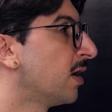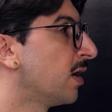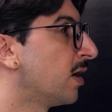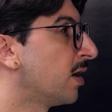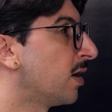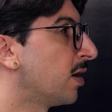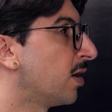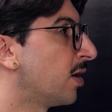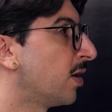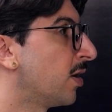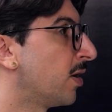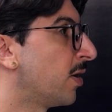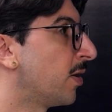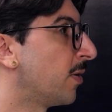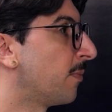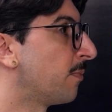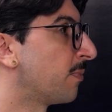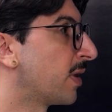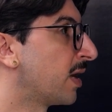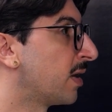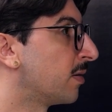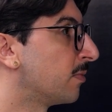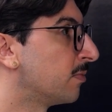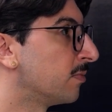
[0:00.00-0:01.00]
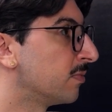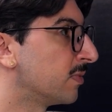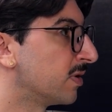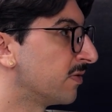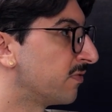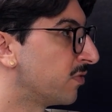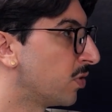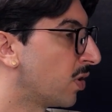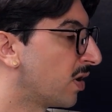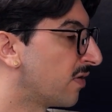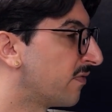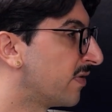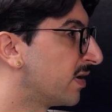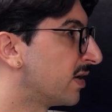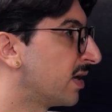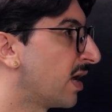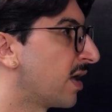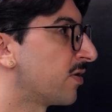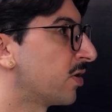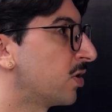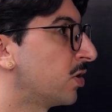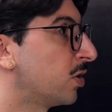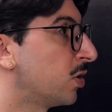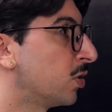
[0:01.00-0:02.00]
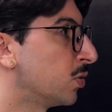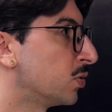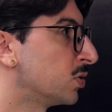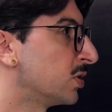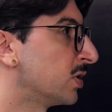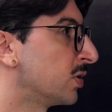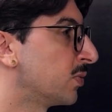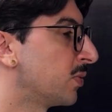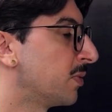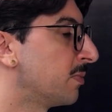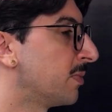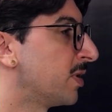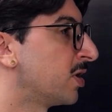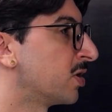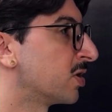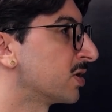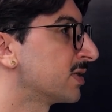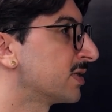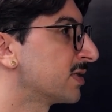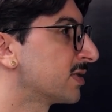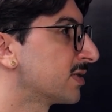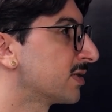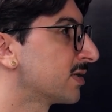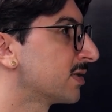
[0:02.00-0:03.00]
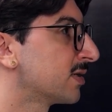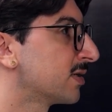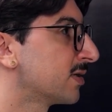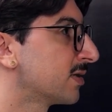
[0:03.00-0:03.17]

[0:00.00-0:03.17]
and if you have any other closing remarks.